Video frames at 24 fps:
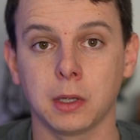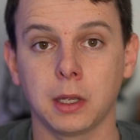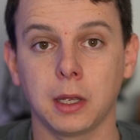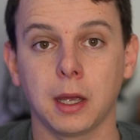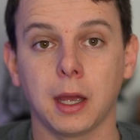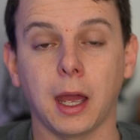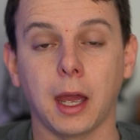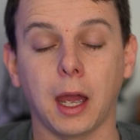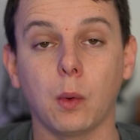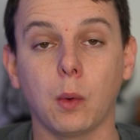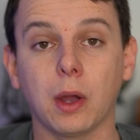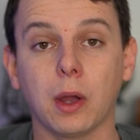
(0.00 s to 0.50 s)

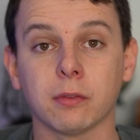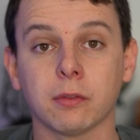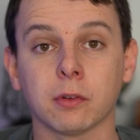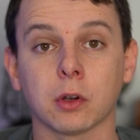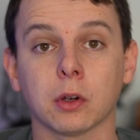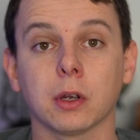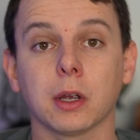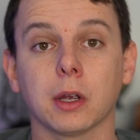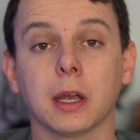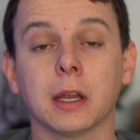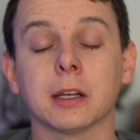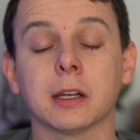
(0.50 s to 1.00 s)

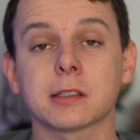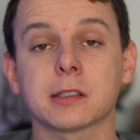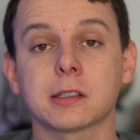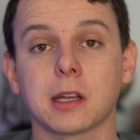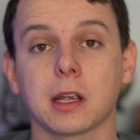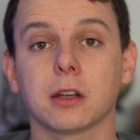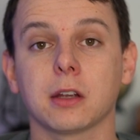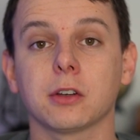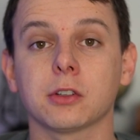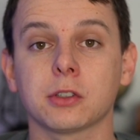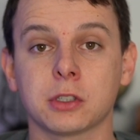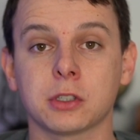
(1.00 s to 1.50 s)
However, in a
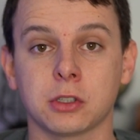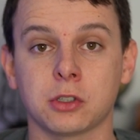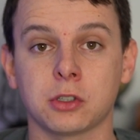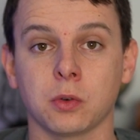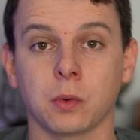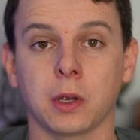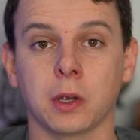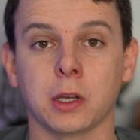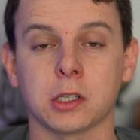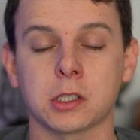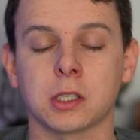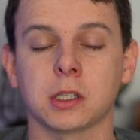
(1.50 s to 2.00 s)
standard
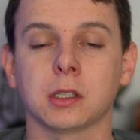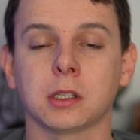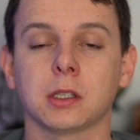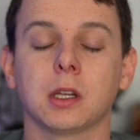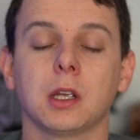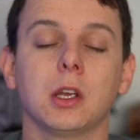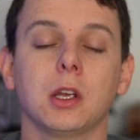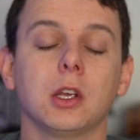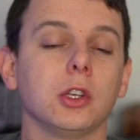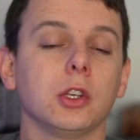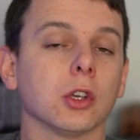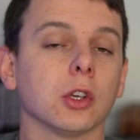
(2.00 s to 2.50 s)
situation,
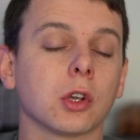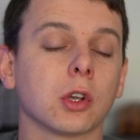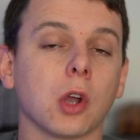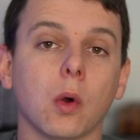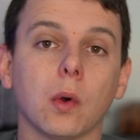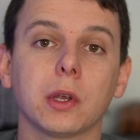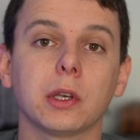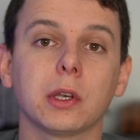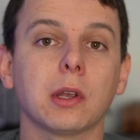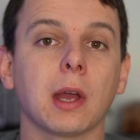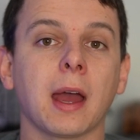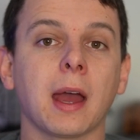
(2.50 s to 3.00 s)
you're
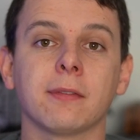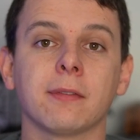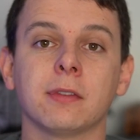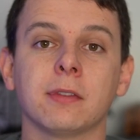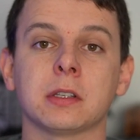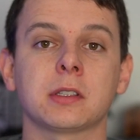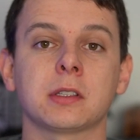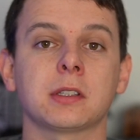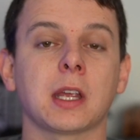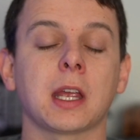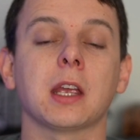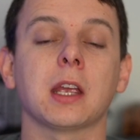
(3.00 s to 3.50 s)
going to have the
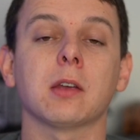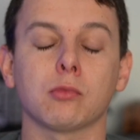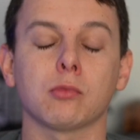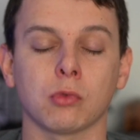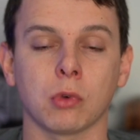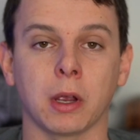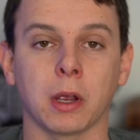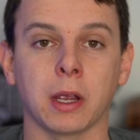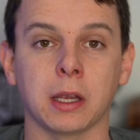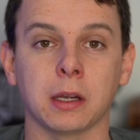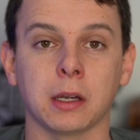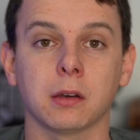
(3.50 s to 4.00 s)
same
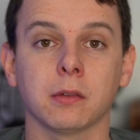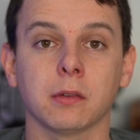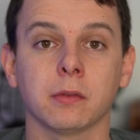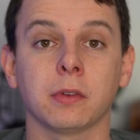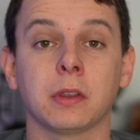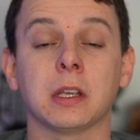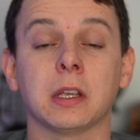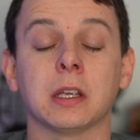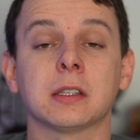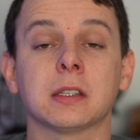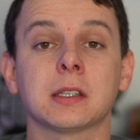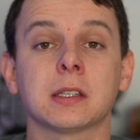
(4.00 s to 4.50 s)
rate for
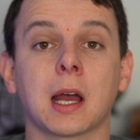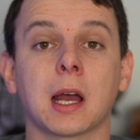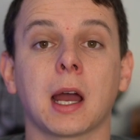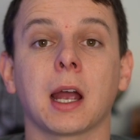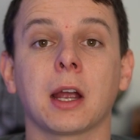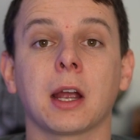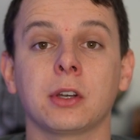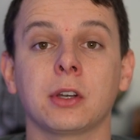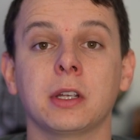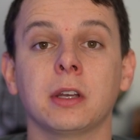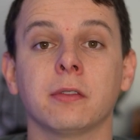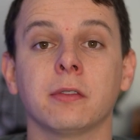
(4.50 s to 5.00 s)
the
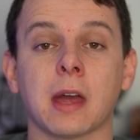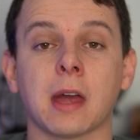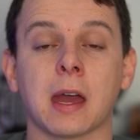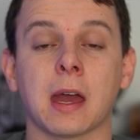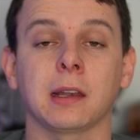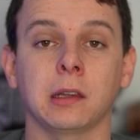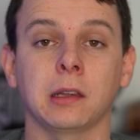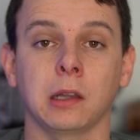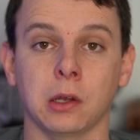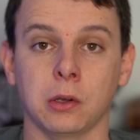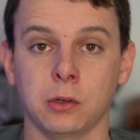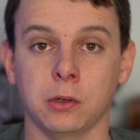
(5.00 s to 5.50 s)
entirety of that
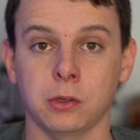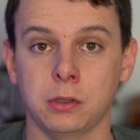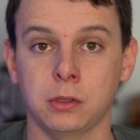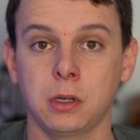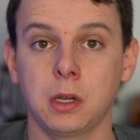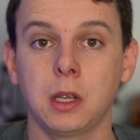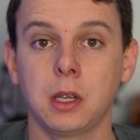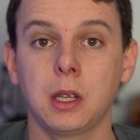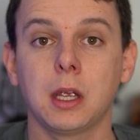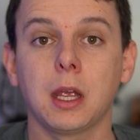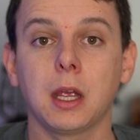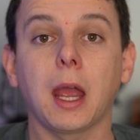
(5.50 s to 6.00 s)
loan,
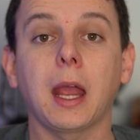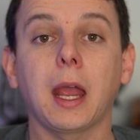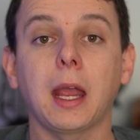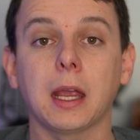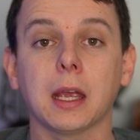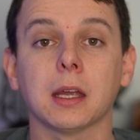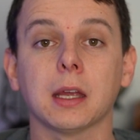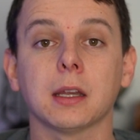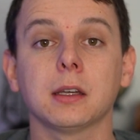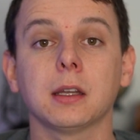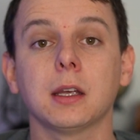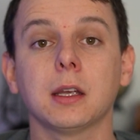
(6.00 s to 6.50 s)

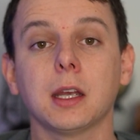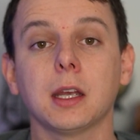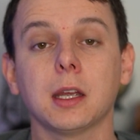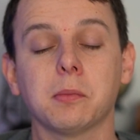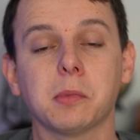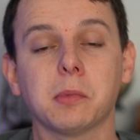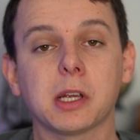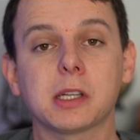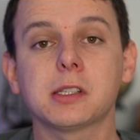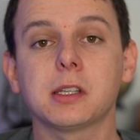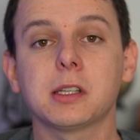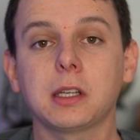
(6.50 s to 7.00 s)
and it
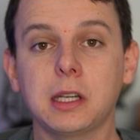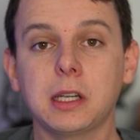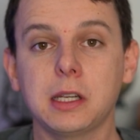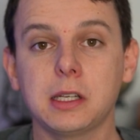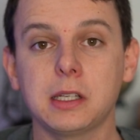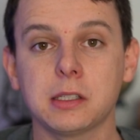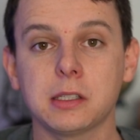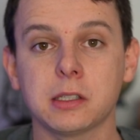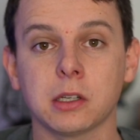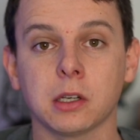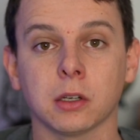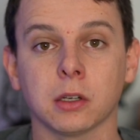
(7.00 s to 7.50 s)
makes it
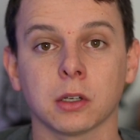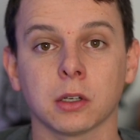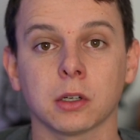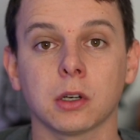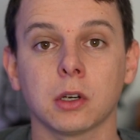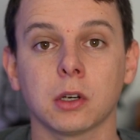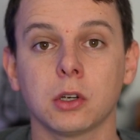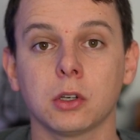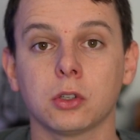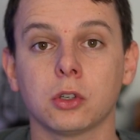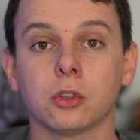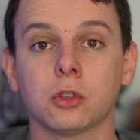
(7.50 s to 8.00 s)
easier
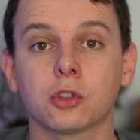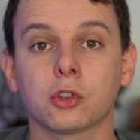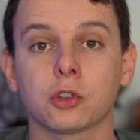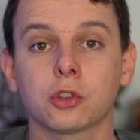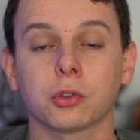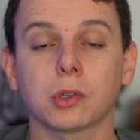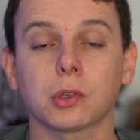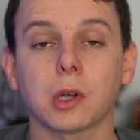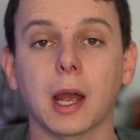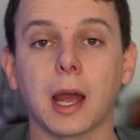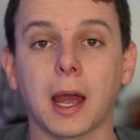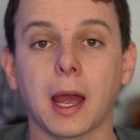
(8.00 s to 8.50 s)
to
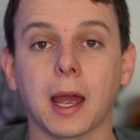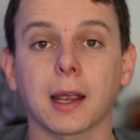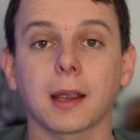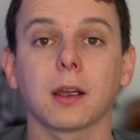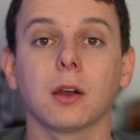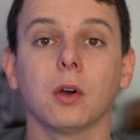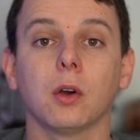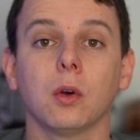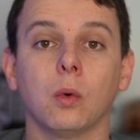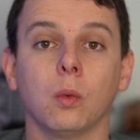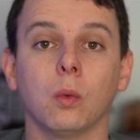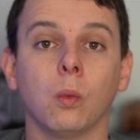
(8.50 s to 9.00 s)
track
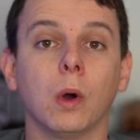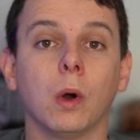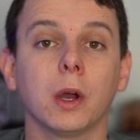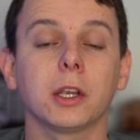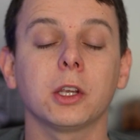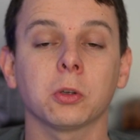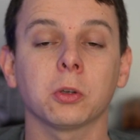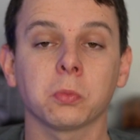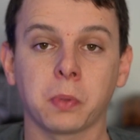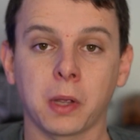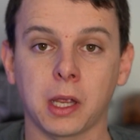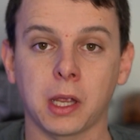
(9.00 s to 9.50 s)
what
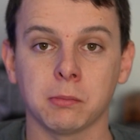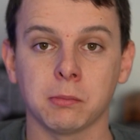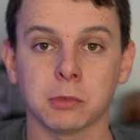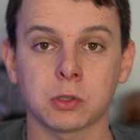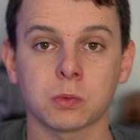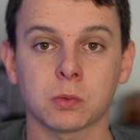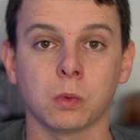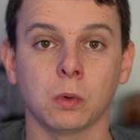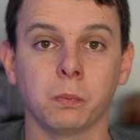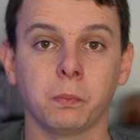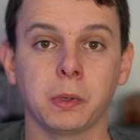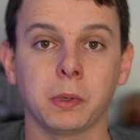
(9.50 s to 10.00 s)
your payments
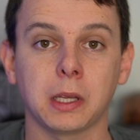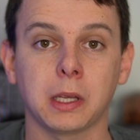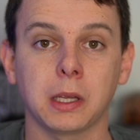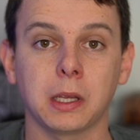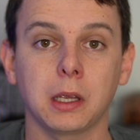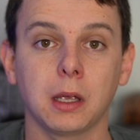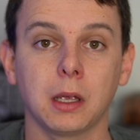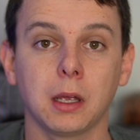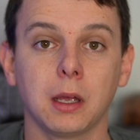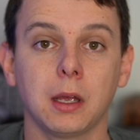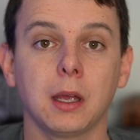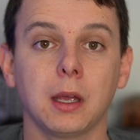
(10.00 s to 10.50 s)
will be
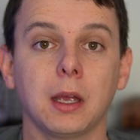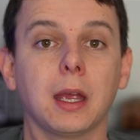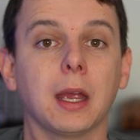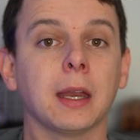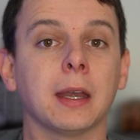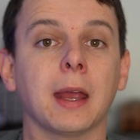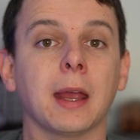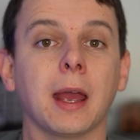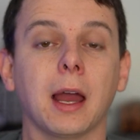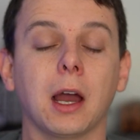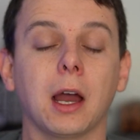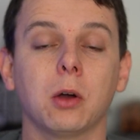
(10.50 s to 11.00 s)
and
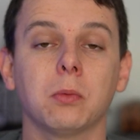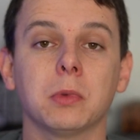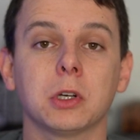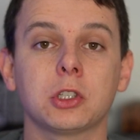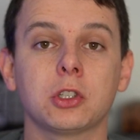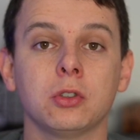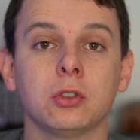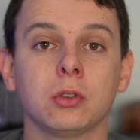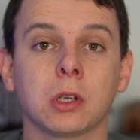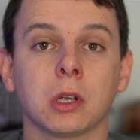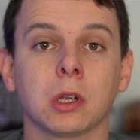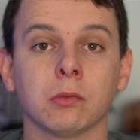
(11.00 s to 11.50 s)
how much
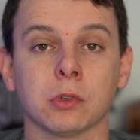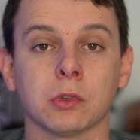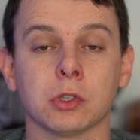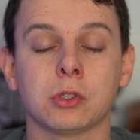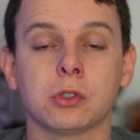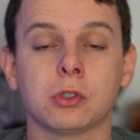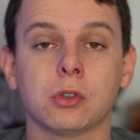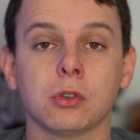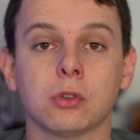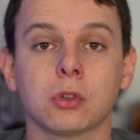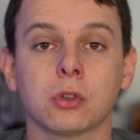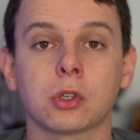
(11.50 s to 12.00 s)
you can
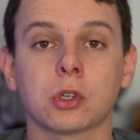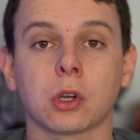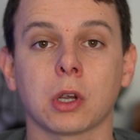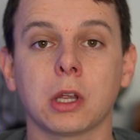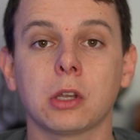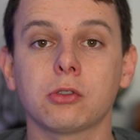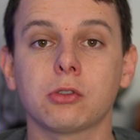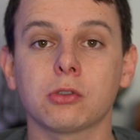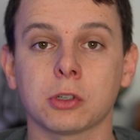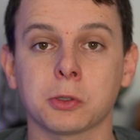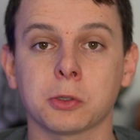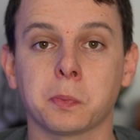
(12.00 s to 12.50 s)
reduce your
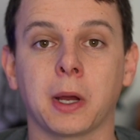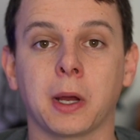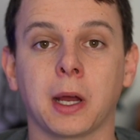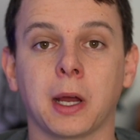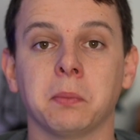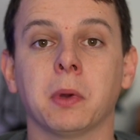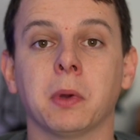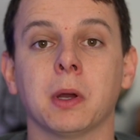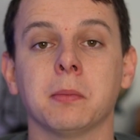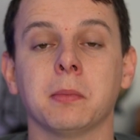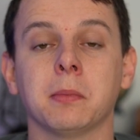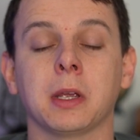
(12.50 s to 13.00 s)
interest
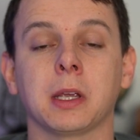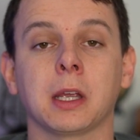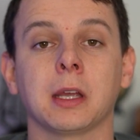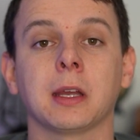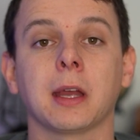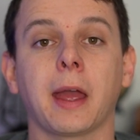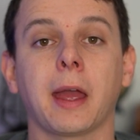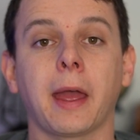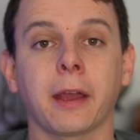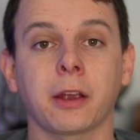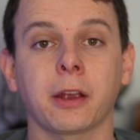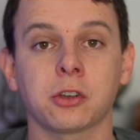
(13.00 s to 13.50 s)
by
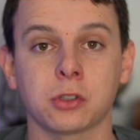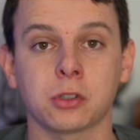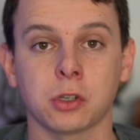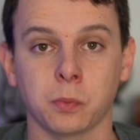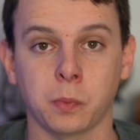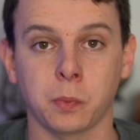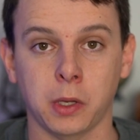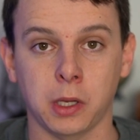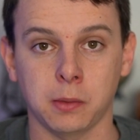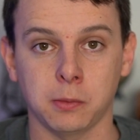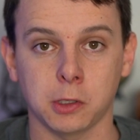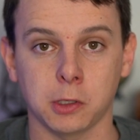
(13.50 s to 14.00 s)
making extra
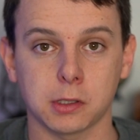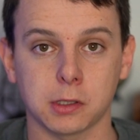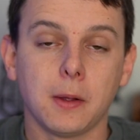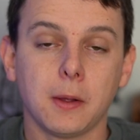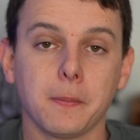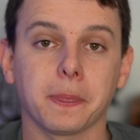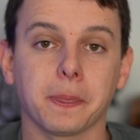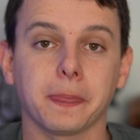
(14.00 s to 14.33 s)
payments.